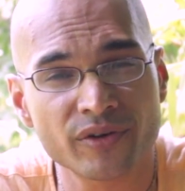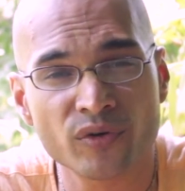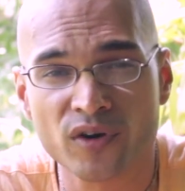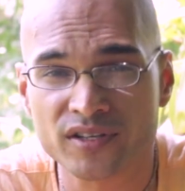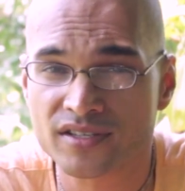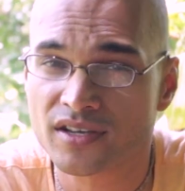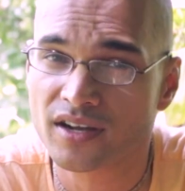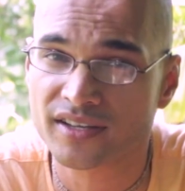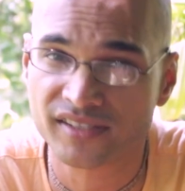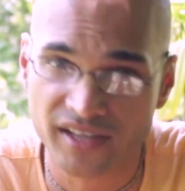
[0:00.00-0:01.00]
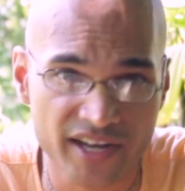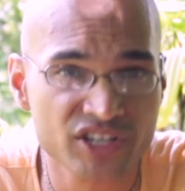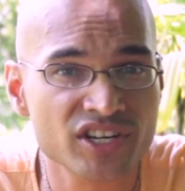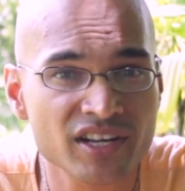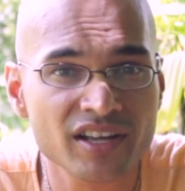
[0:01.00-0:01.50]
who was a
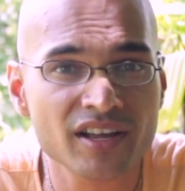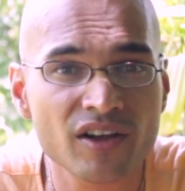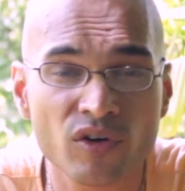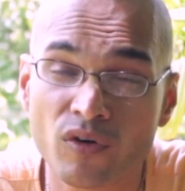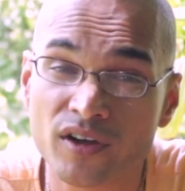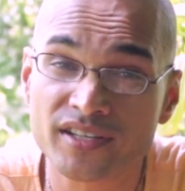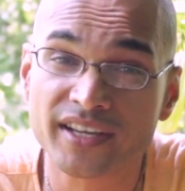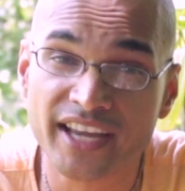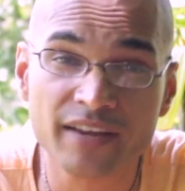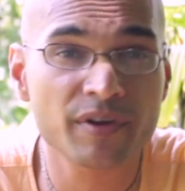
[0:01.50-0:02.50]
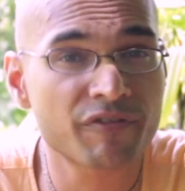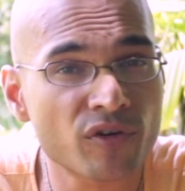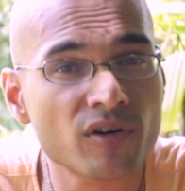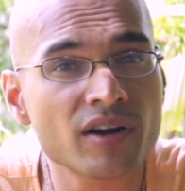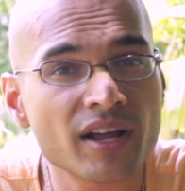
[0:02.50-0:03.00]
sage, who was a king
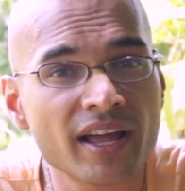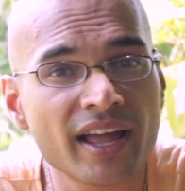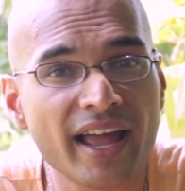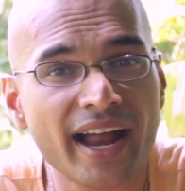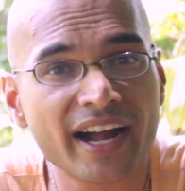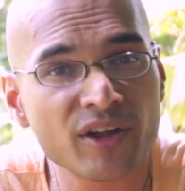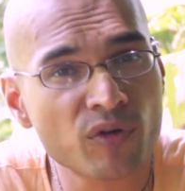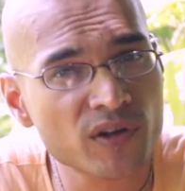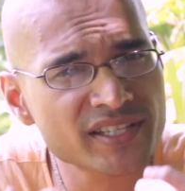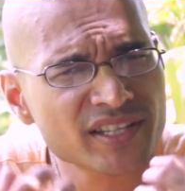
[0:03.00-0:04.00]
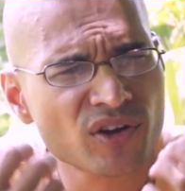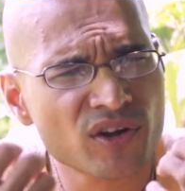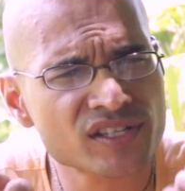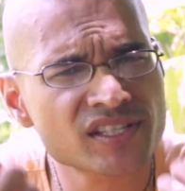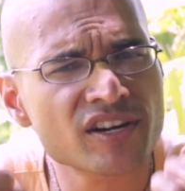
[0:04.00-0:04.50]
before and who was in
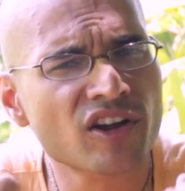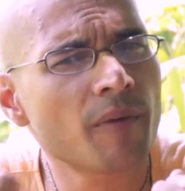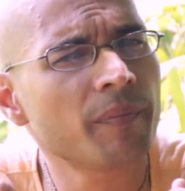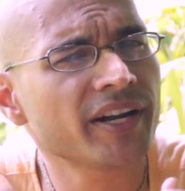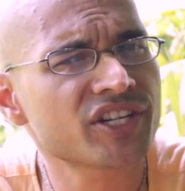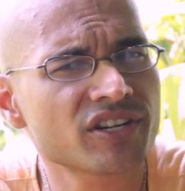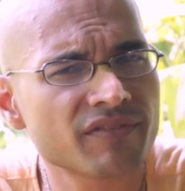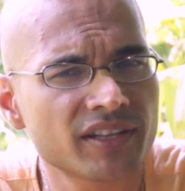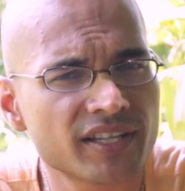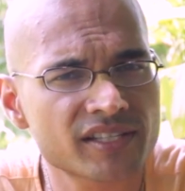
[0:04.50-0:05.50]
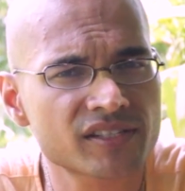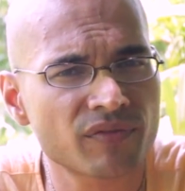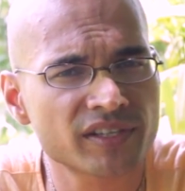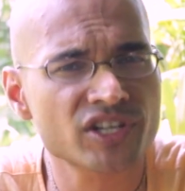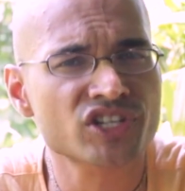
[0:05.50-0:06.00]
constant competition with this
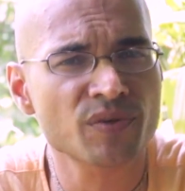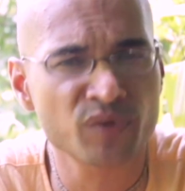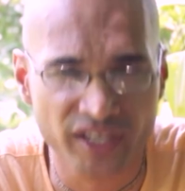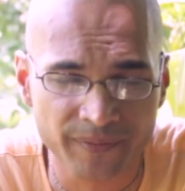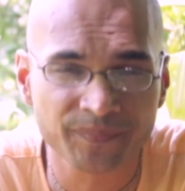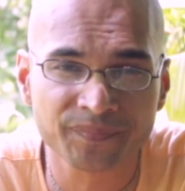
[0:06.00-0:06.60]
Vasishtha Muni